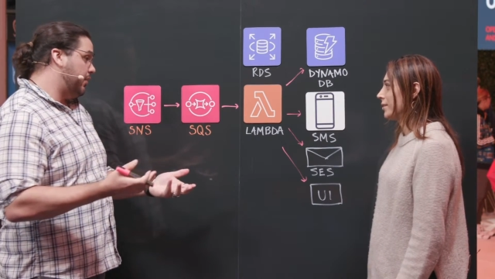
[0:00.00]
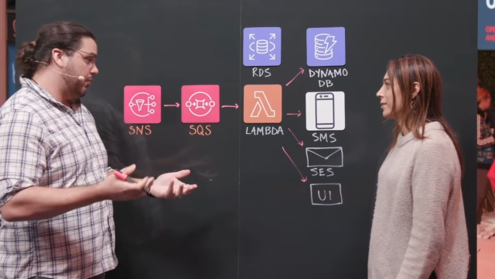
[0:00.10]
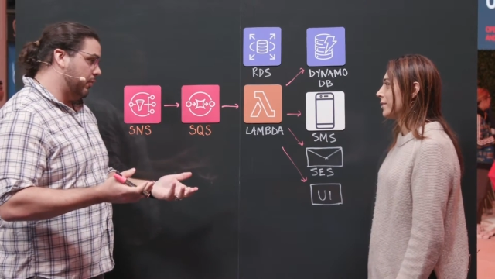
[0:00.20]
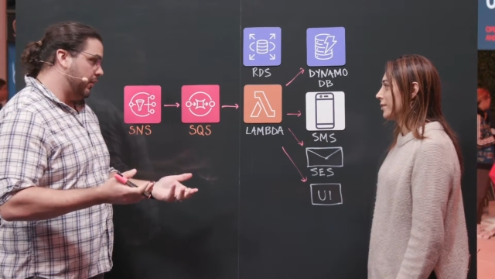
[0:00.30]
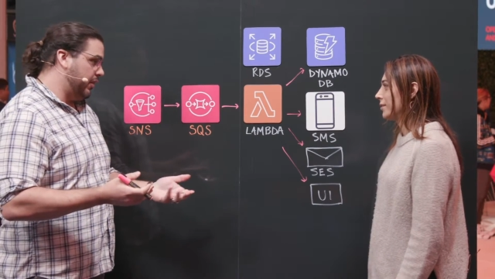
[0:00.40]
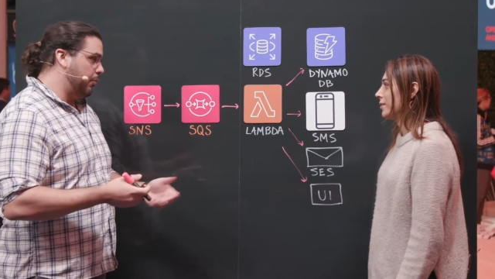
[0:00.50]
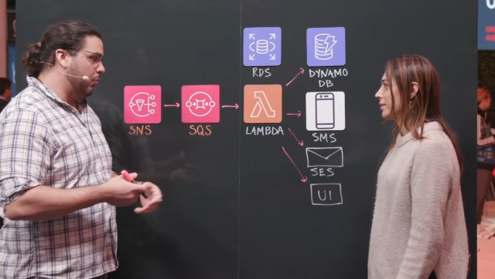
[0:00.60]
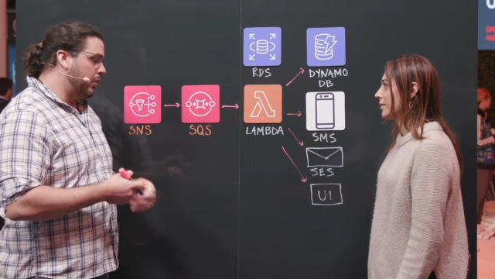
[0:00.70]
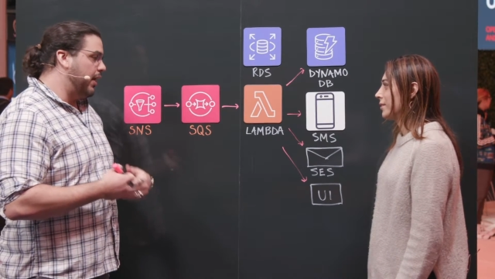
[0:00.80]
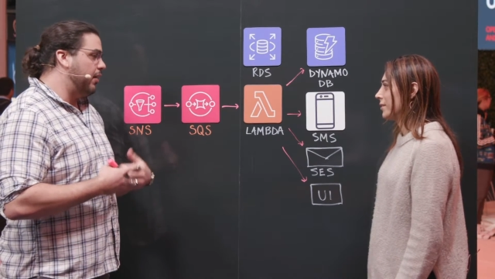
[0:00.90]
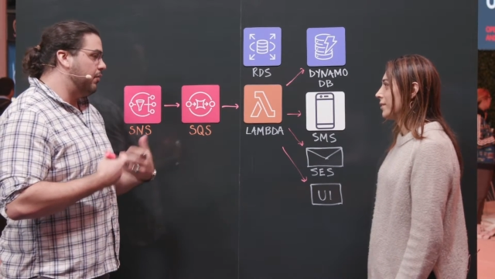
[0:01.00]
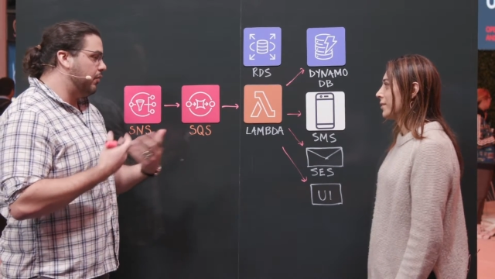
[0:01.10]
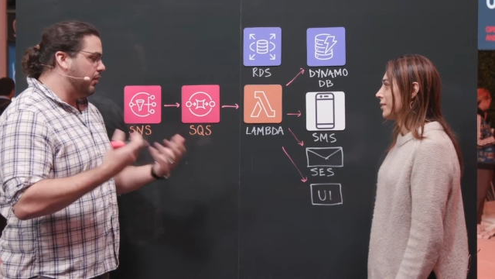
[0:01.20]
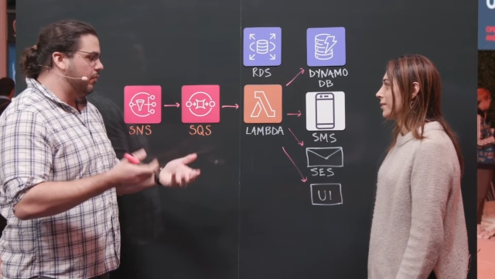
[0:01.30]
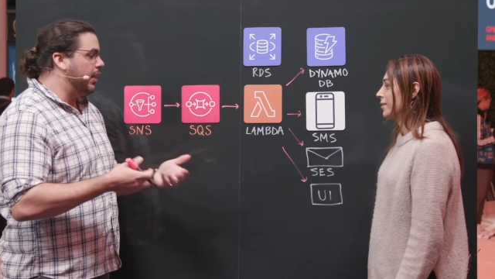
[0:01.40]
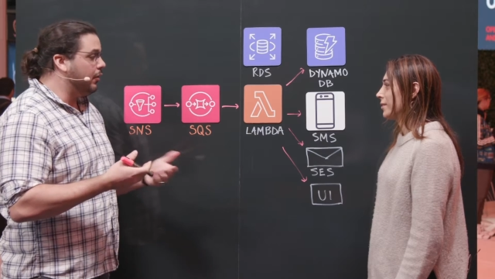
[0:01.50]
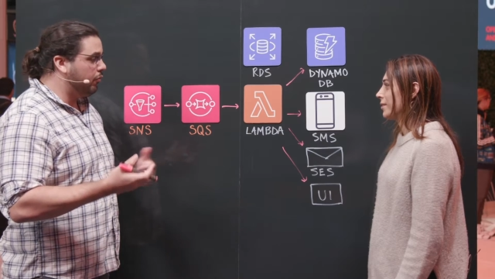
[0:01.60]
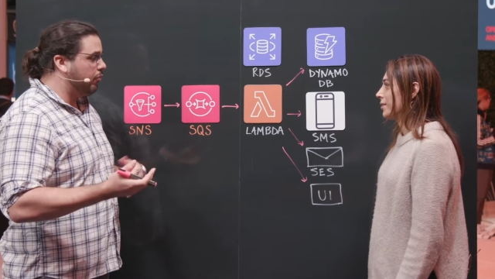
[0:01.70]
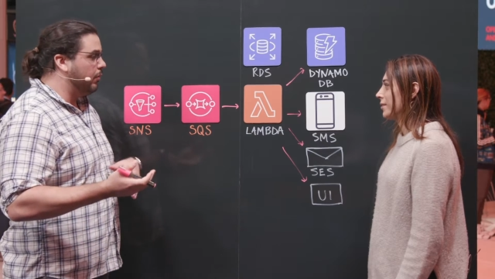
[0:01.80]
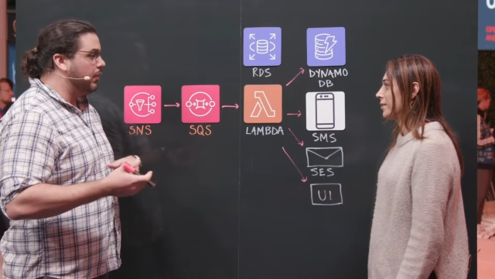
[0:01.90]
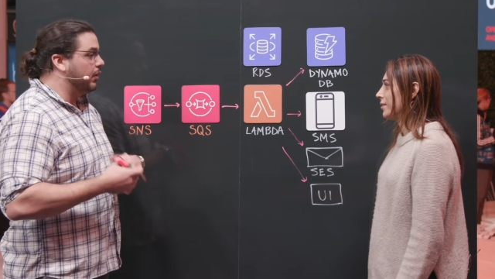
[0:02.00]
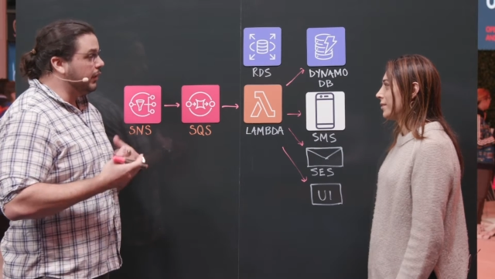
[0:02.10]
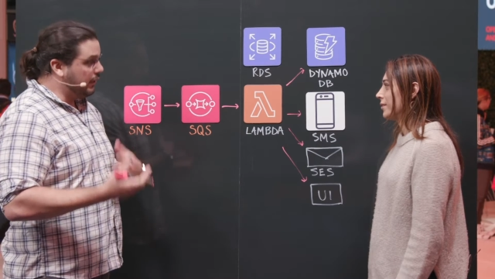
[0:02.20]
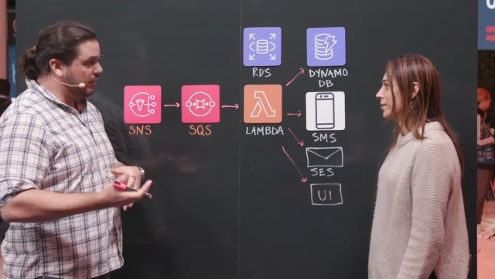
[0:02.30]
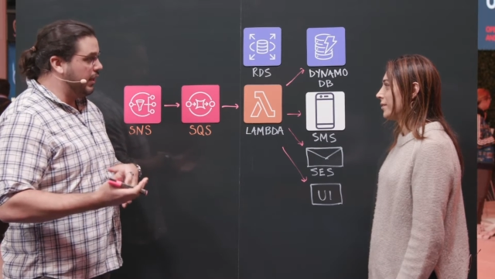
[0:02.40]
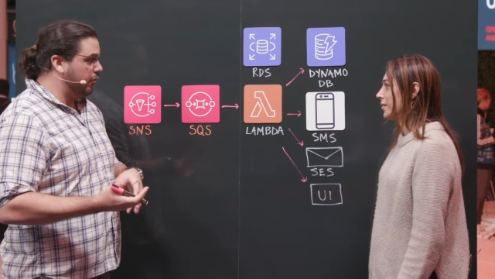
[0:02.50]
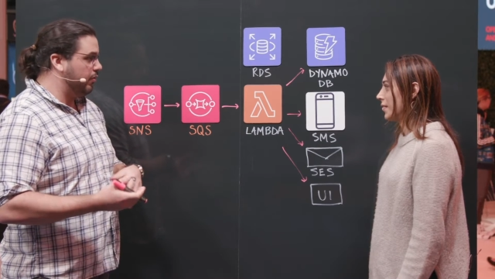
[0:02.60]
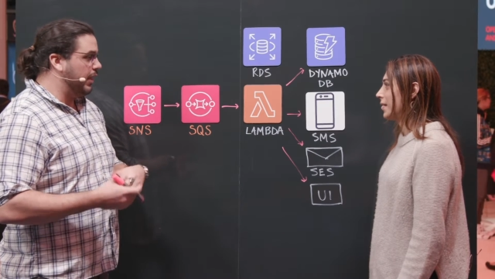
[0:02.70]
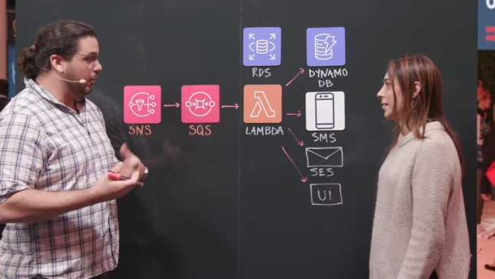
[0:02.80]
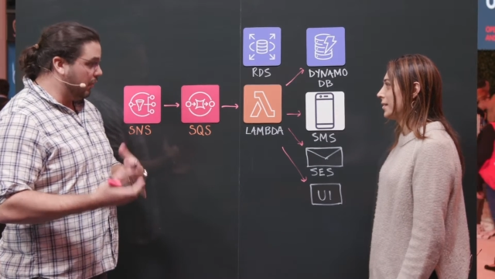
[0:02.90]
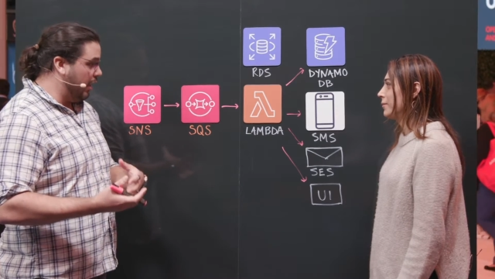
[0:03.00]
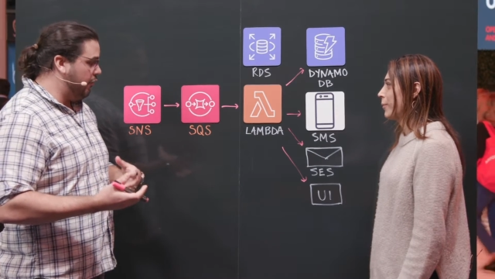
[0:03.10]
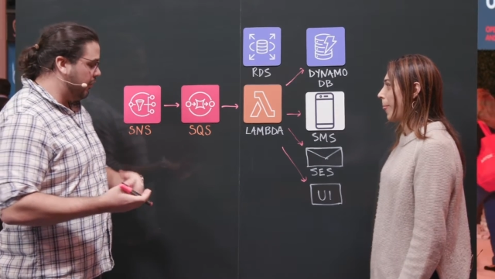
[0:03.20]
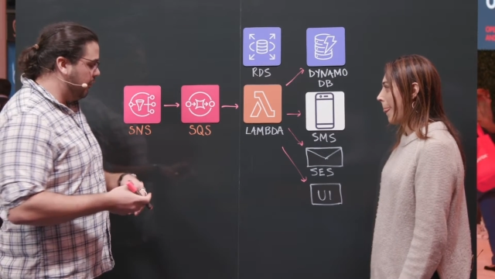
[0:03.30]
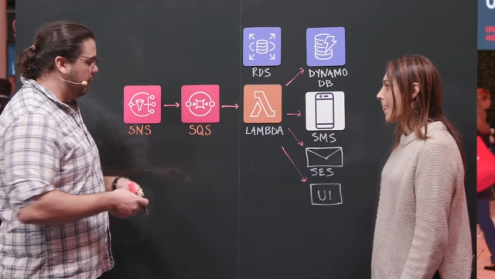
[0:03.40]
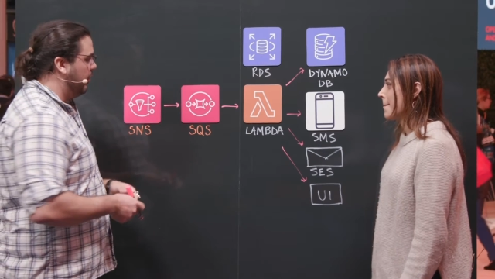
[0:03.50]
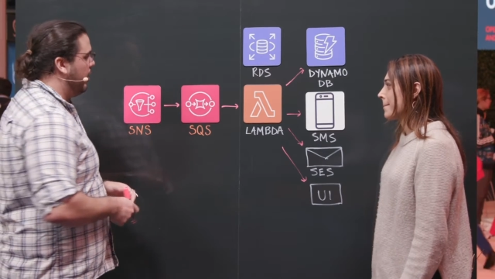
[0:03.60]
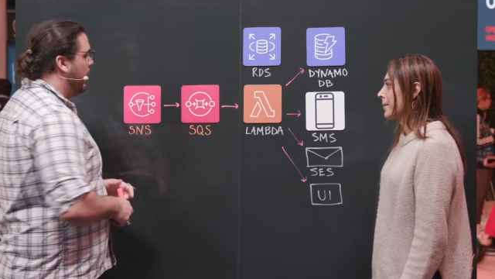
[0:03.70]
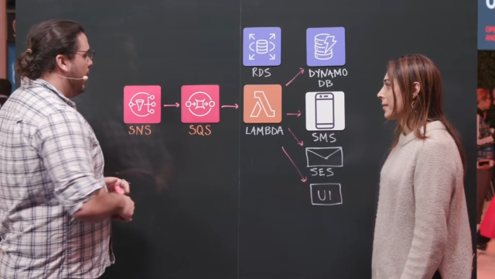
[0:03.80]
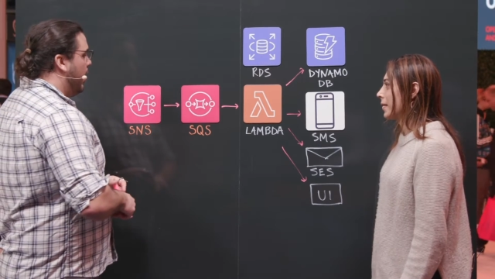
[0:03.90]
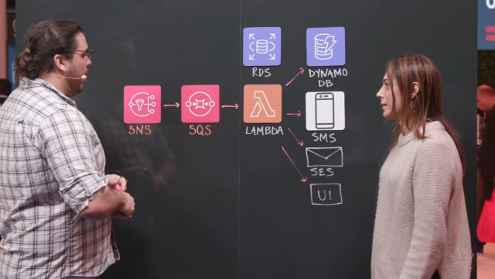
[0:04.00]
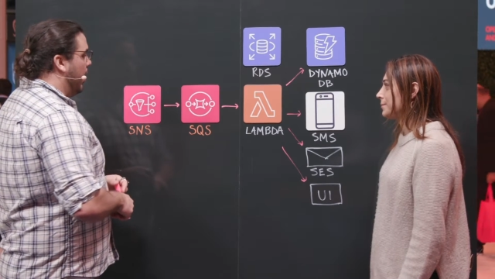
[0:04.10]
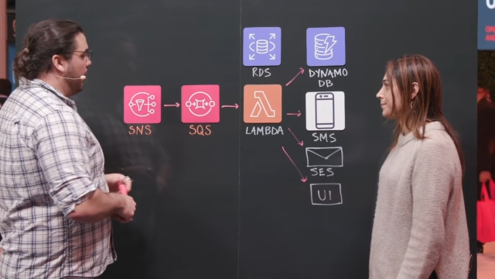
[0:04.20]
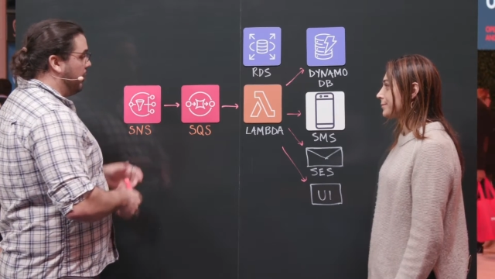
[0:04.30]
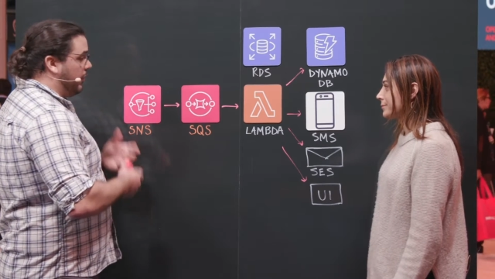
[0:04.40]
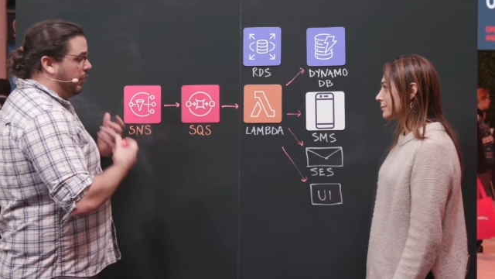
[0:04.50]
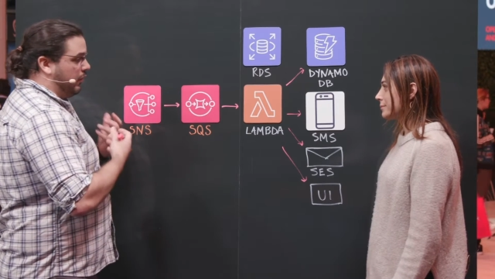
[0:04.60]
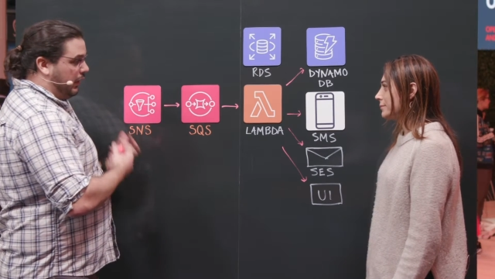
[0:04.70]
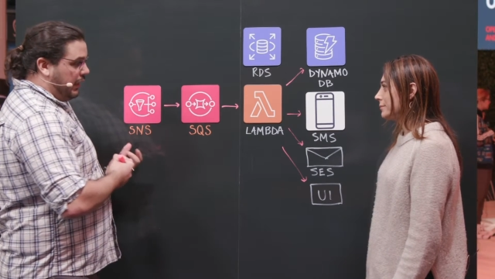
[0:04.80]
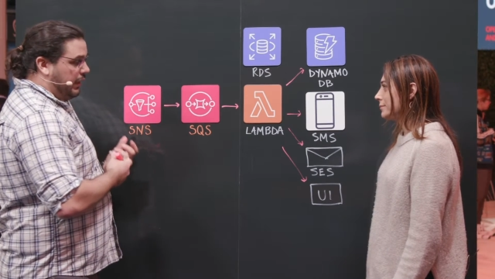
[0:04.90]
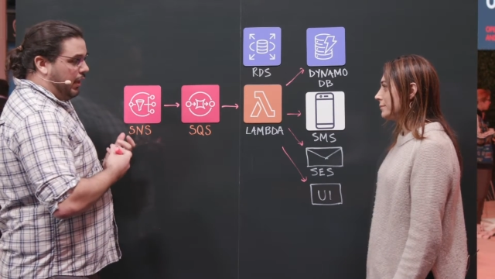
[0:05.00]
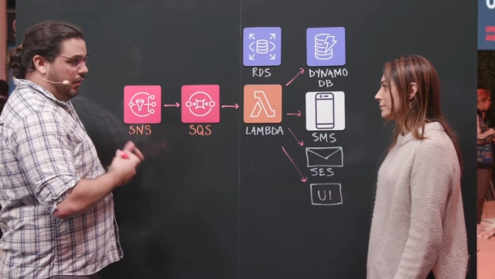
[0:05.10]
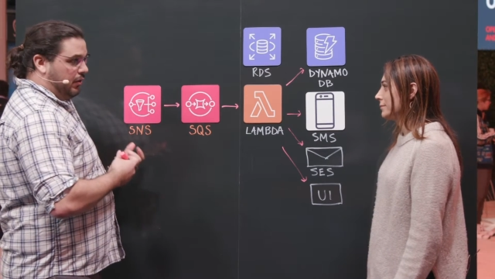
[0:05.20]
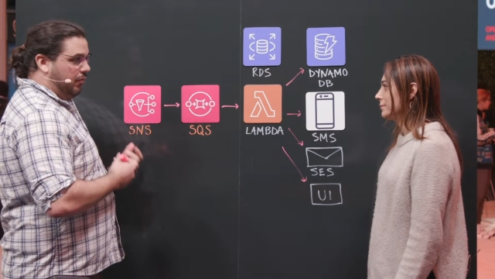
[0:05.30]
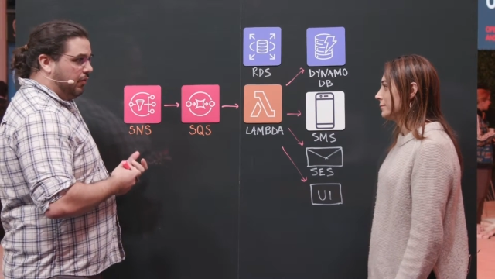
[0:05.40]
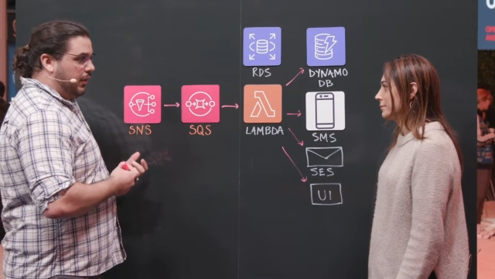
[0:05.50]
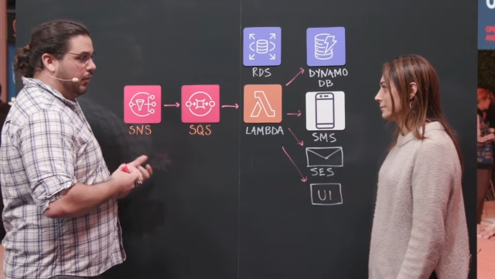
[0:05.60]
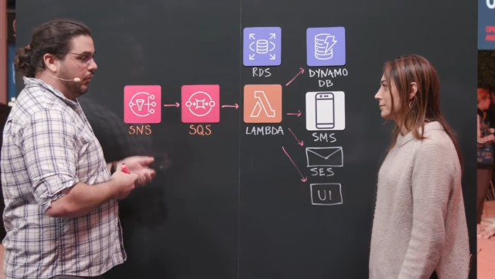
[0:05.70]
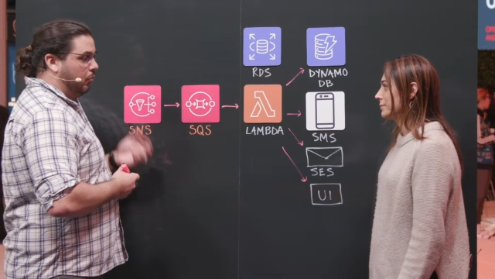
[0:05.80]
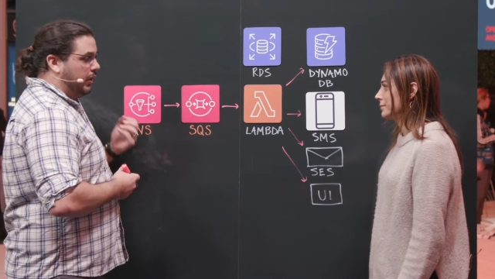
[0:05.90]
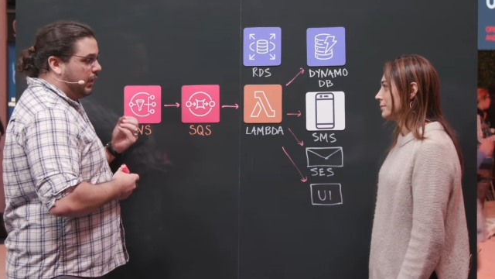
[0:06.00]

Speaker 1: for example, we have a value stream a uh, leak detection, uh -huh. Echologics. Yeah. Um, if there's a leak out in the field, we can